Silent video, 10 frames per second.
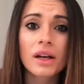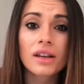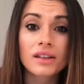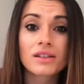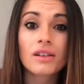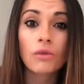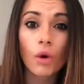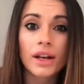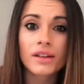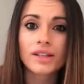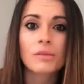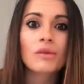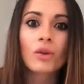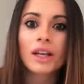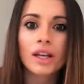is avoidance. I'm
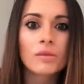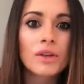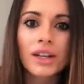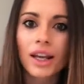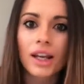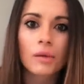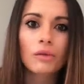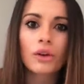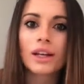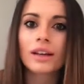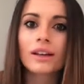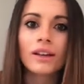avoiding communicating. I'm avoiding,